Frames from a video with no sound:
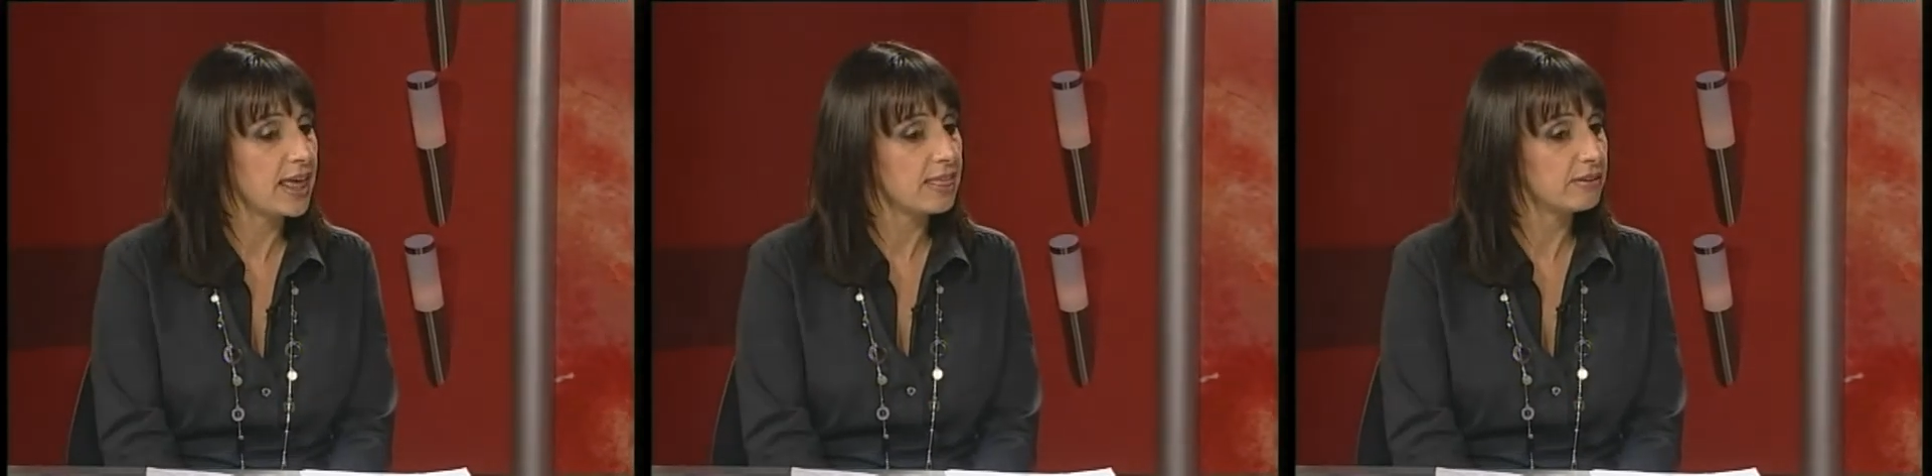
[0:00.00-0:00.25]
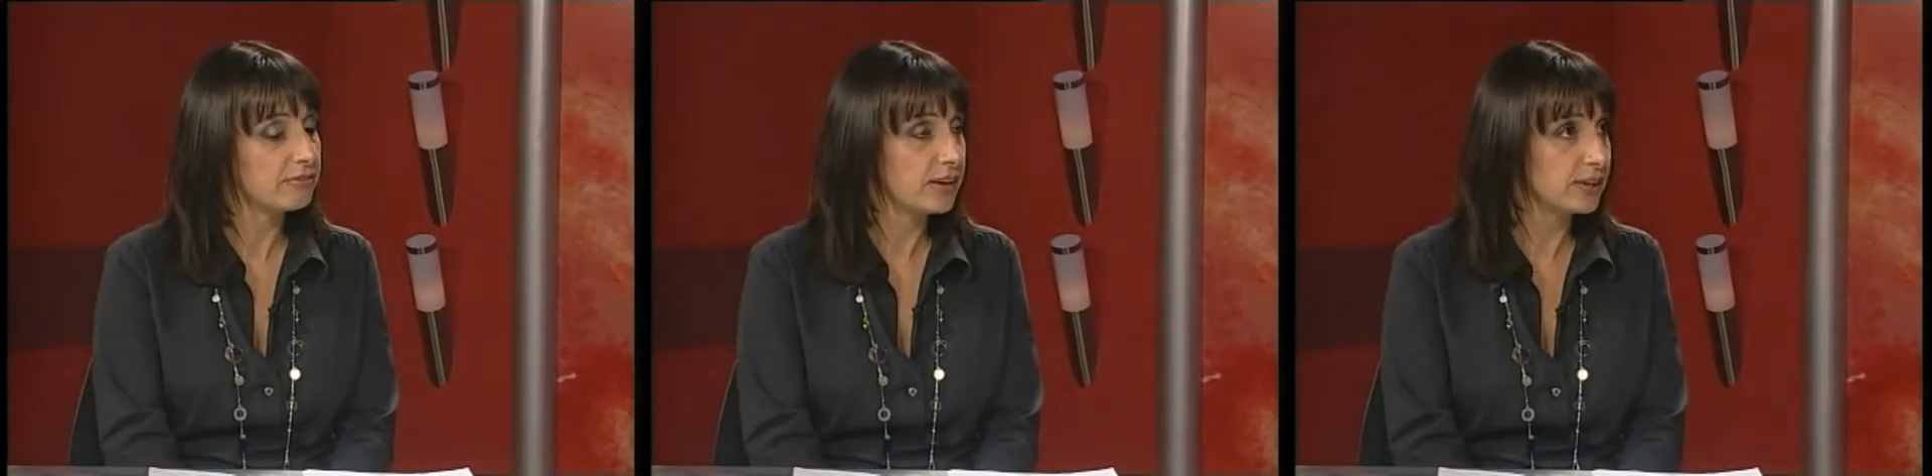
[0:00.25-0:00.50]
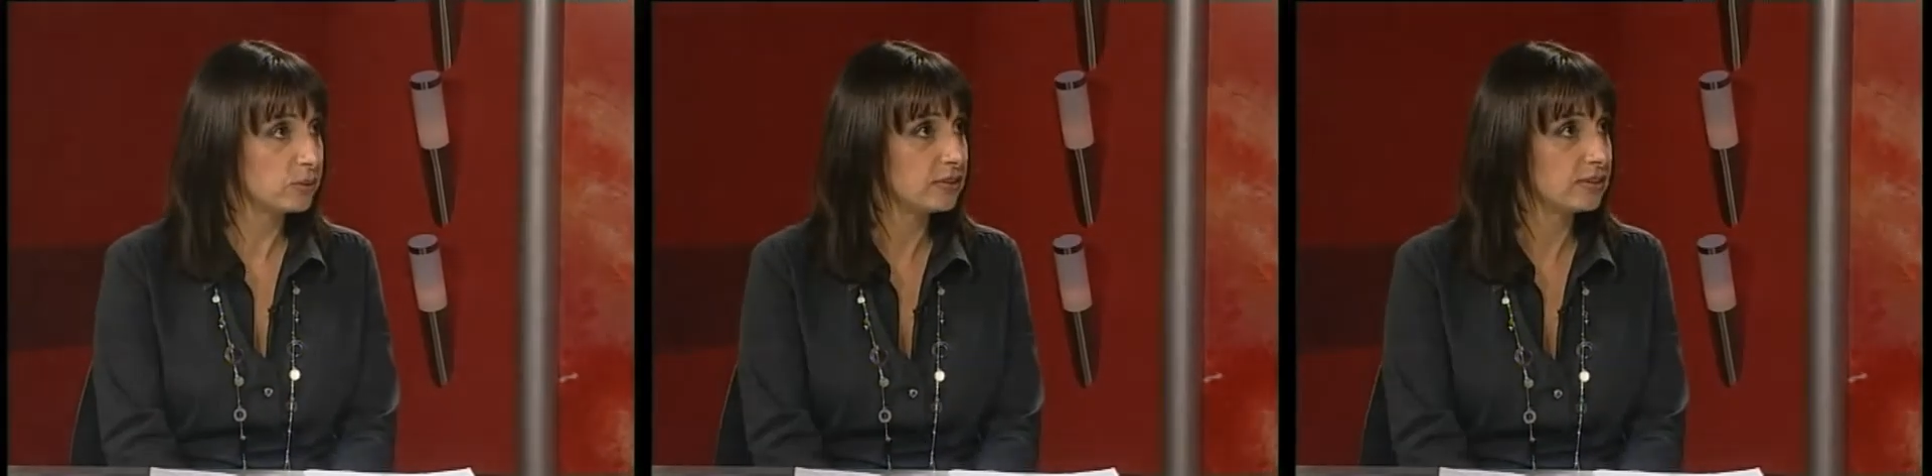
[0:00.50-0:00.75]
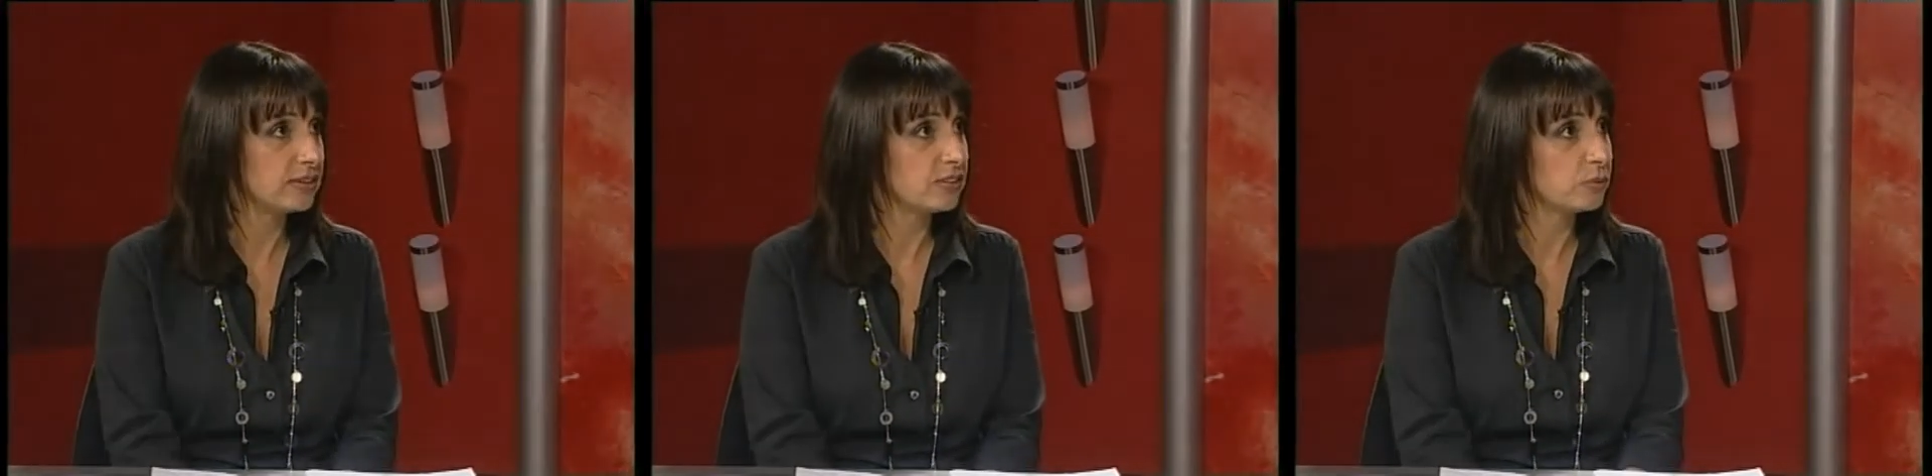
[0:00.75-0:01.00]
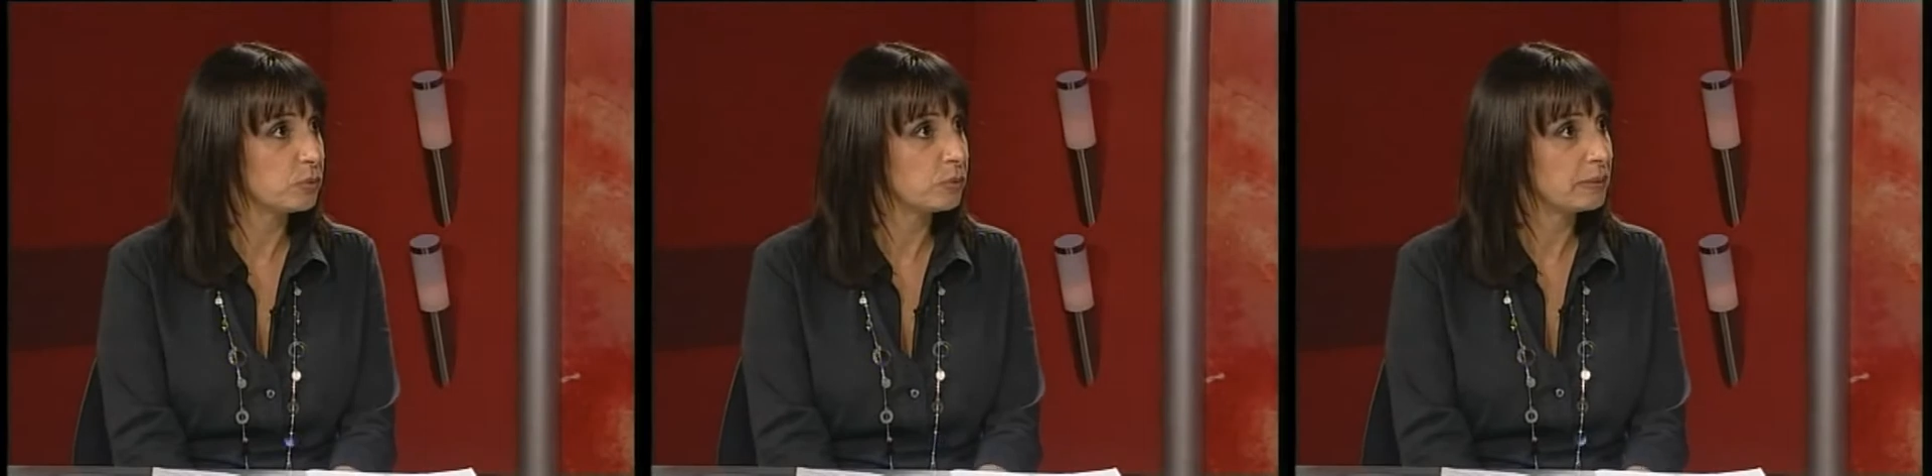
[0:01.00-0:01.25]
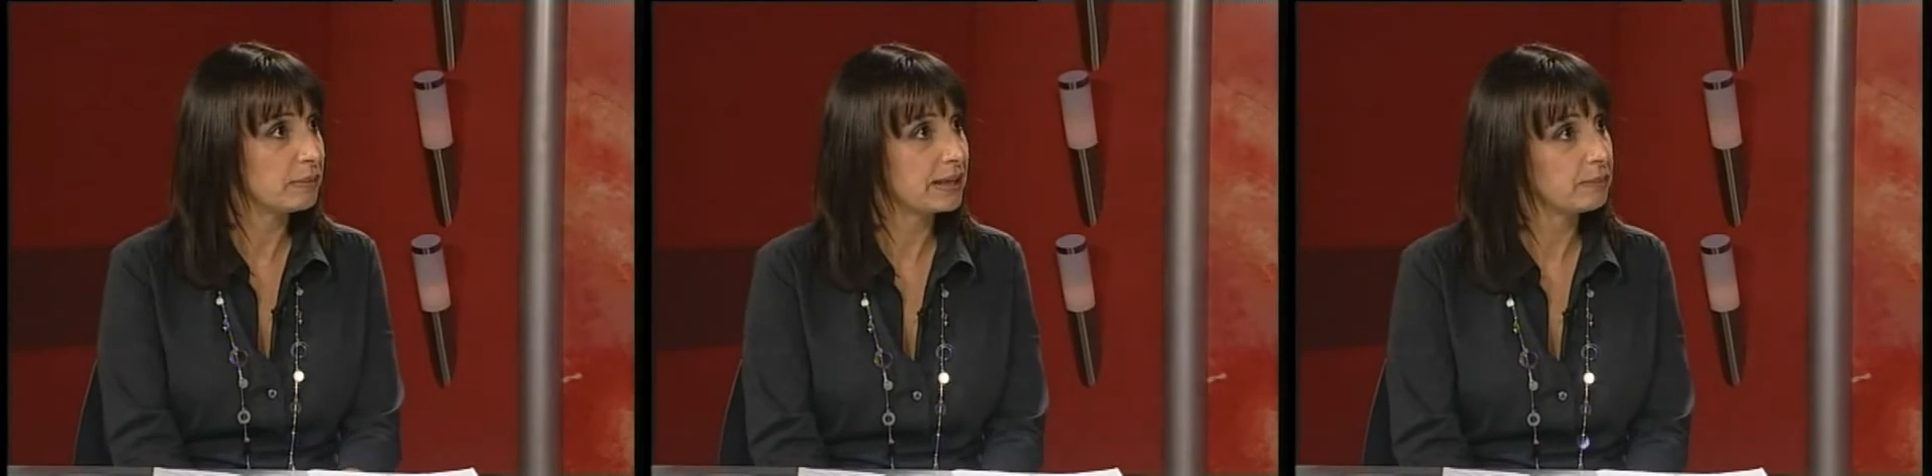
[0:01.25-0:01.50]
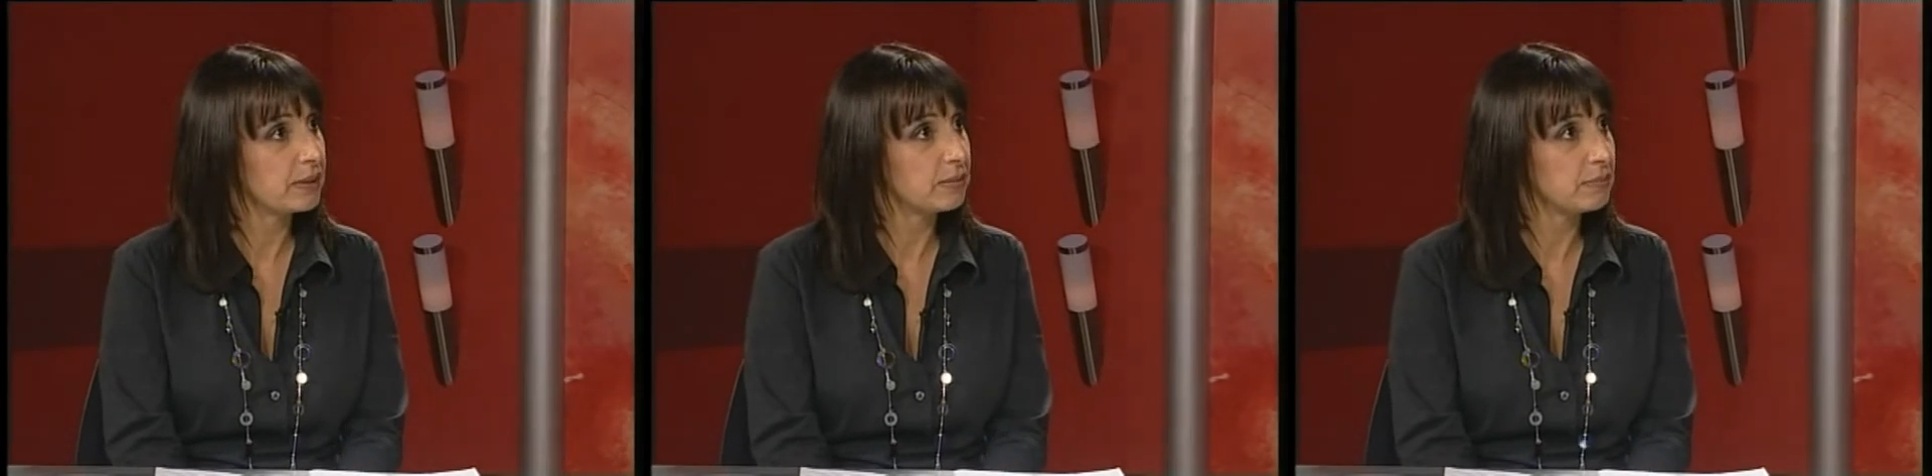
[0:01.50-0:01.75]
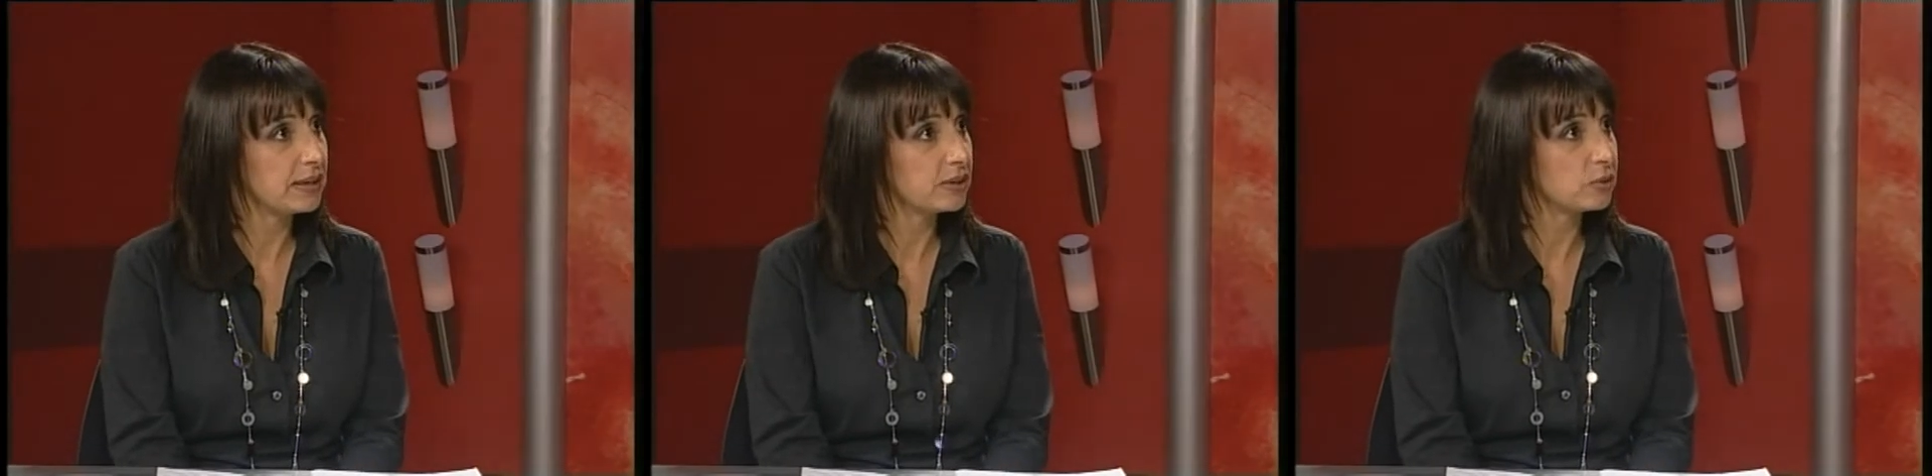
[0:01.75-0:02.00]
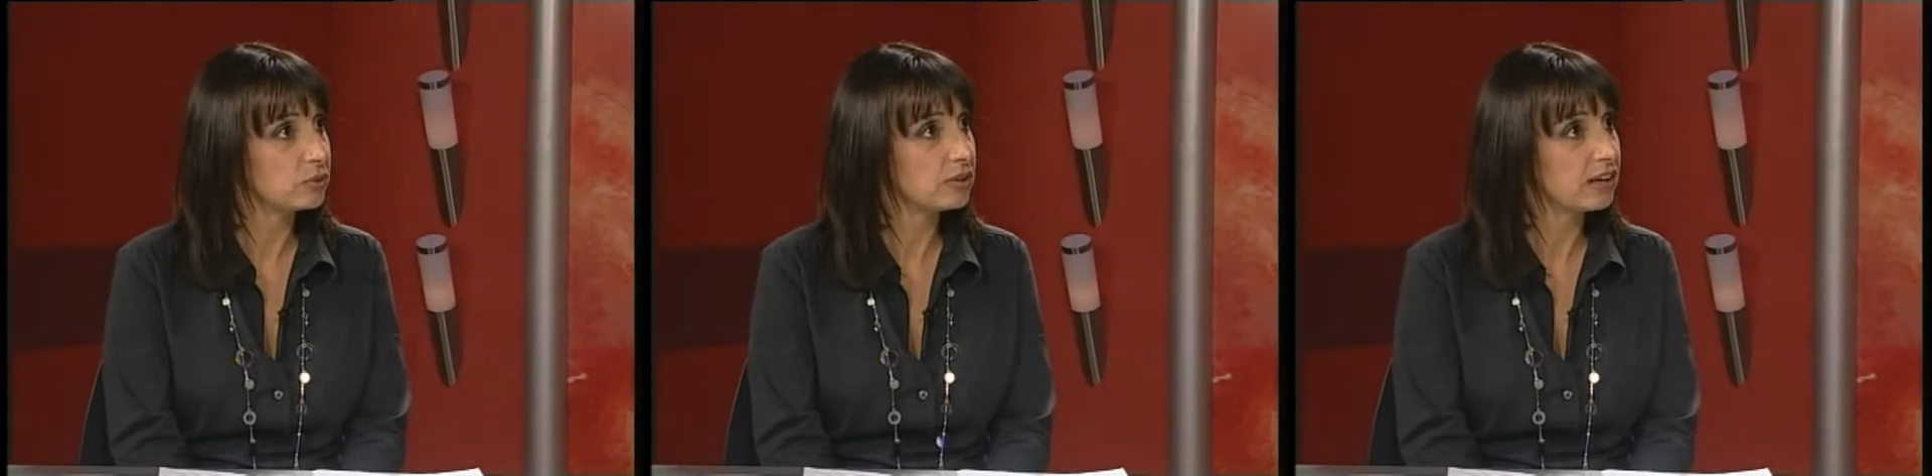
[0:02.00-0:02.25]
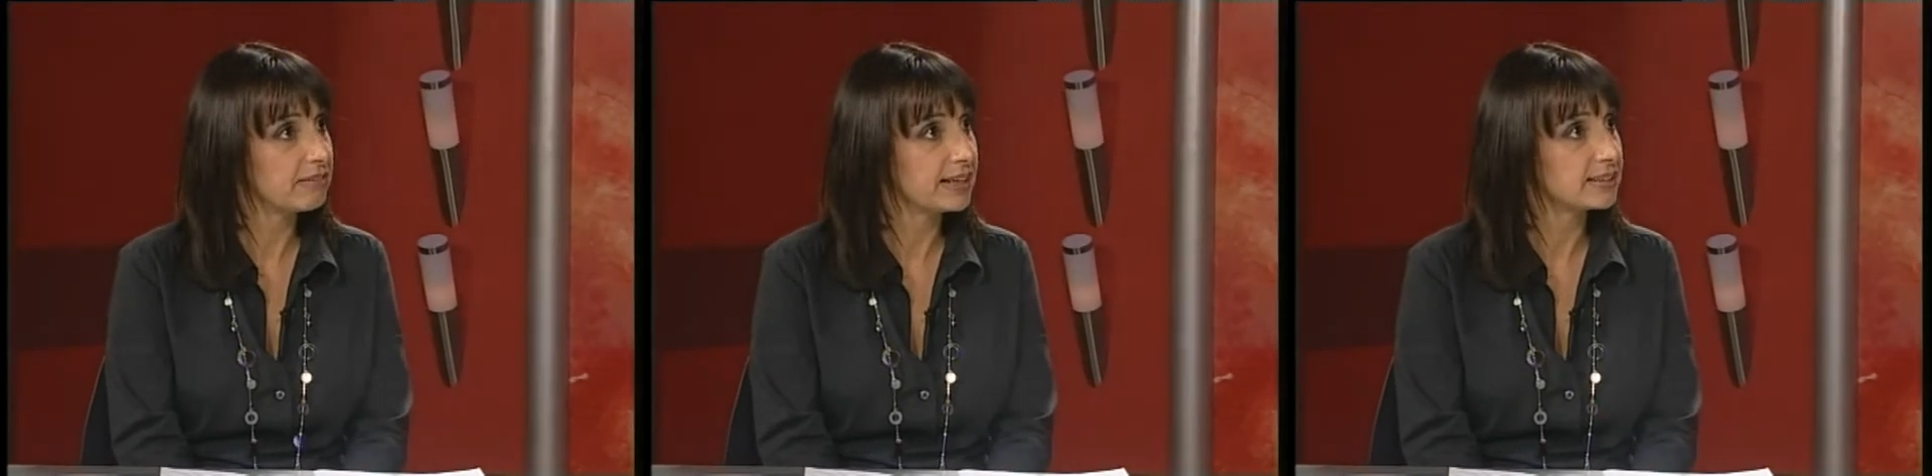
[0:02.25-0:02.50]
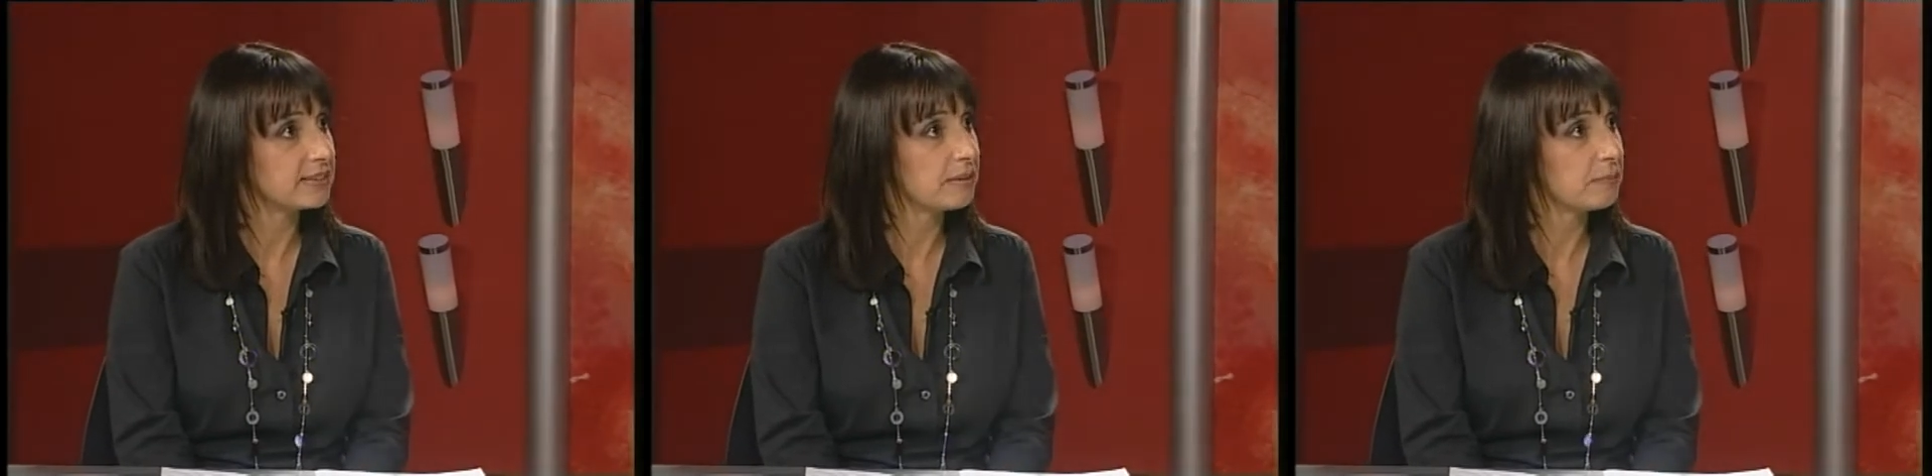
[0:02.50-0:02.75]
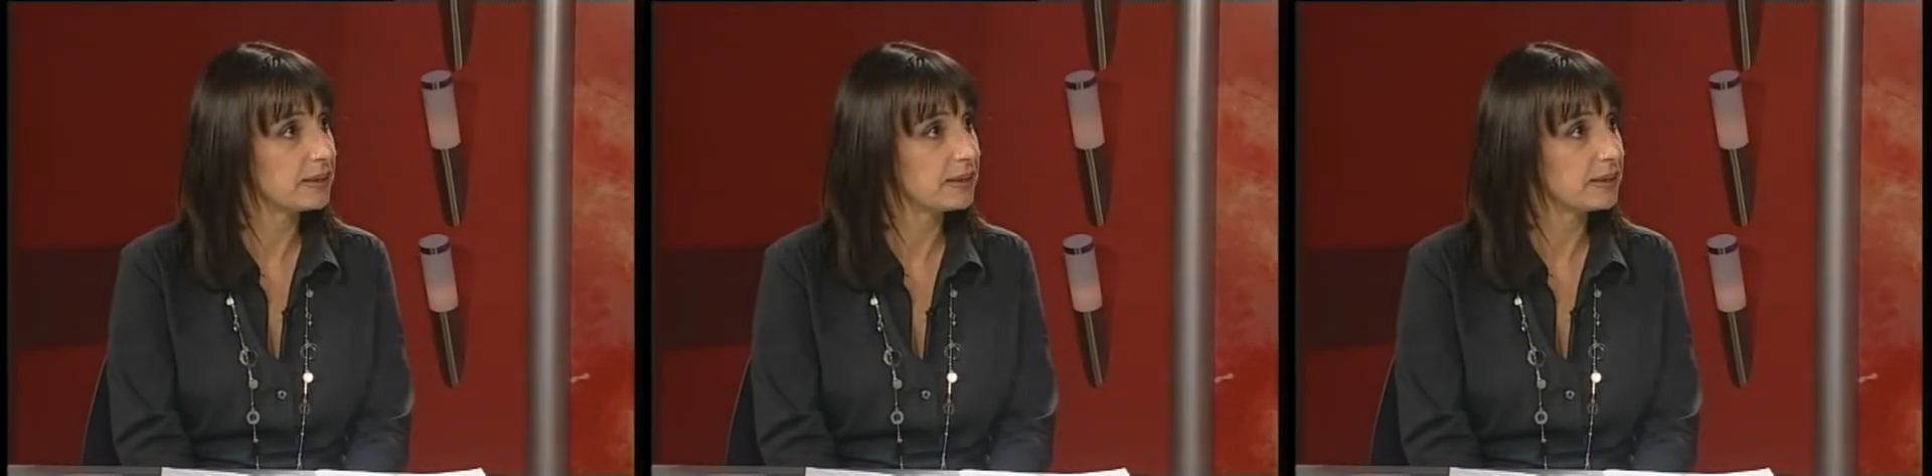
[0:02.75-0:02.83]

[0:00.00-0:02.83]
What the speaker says: The final decision will be made by the medical director